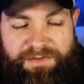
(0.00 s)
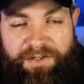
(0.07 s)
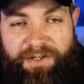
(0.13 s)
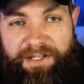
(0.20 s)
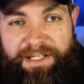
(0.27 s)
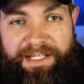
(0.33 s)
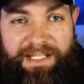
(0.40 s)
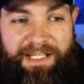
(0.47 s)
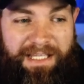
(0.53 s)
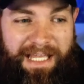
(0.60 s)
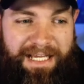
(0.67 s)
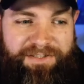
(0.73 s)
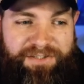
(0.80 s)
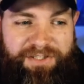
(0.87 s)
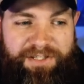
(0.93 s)
So you're going to need
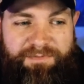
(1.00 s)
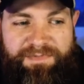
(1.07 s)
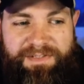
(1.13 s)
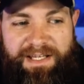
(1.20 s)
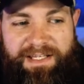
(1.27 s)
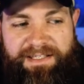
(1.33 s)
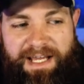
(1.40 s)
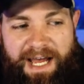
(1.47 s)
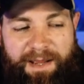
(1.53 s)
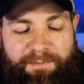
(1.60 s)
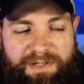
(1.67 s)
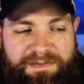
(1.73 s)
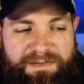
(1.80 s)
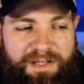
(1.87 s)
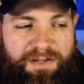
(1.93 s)
class gems and diamonds,